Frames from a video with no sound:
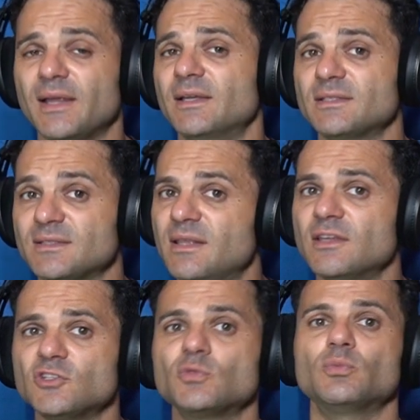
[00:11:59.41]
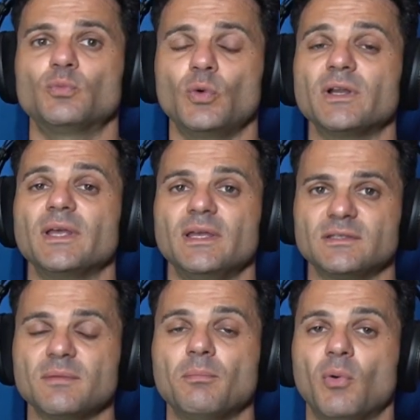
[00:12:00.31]
Is this what
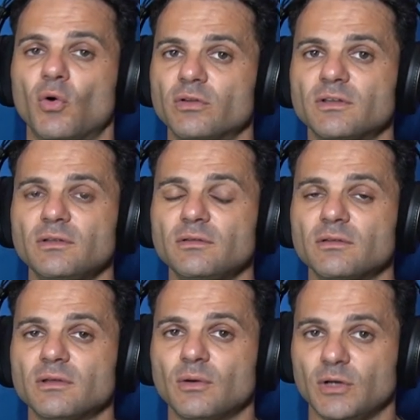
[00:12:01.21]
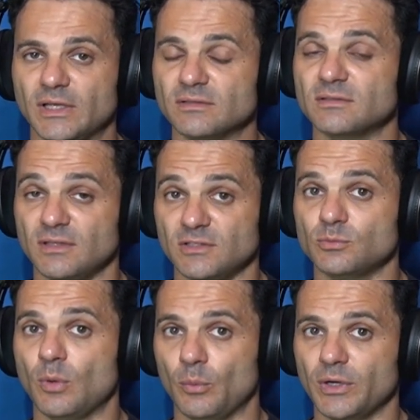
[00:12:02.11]
is important? Is
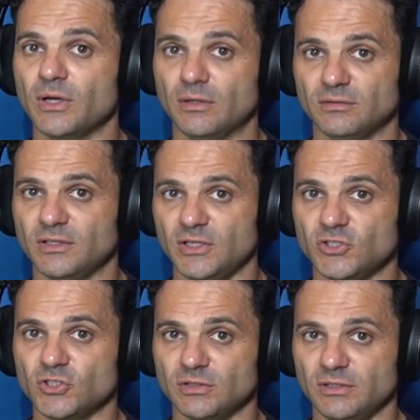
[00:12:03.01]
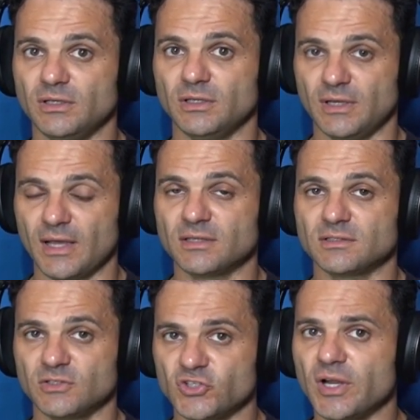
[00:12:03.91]
this what we're going to teach the
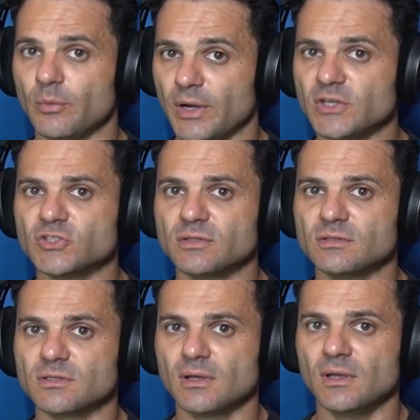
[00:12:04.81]
next generations?